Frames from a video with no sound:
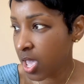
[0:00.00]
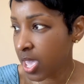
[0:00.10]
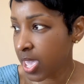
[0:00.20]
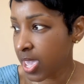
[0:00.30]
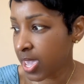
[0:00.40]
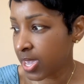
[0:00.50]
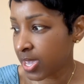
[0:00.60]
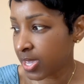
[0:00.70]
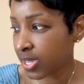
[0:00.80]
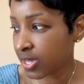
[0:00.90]

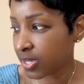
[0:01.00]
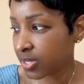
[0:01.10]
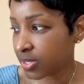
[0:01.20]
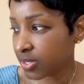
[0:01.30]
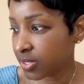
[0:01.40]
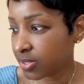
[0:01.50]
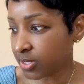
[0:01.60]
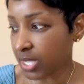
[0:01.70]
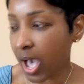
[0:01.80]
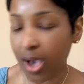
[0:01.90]
the
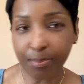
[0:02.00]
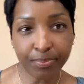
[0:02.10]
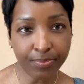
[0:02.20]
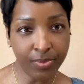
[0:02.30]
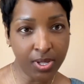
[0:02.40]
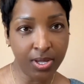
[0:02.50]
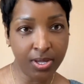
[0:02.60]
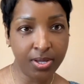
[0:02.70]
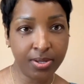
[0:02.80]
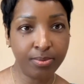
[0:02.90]
top,
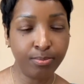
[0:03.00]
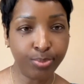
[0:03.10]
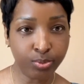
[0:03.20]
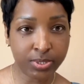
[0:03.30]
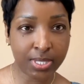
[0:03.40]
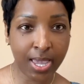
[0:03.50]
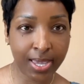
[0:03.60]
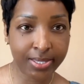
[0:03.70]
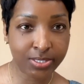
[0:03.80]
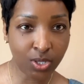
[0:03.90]
the
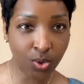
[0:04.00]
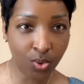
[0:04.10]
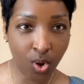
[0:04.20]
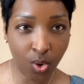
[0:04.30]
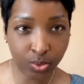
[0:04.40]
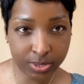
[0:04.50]
bustier. So hold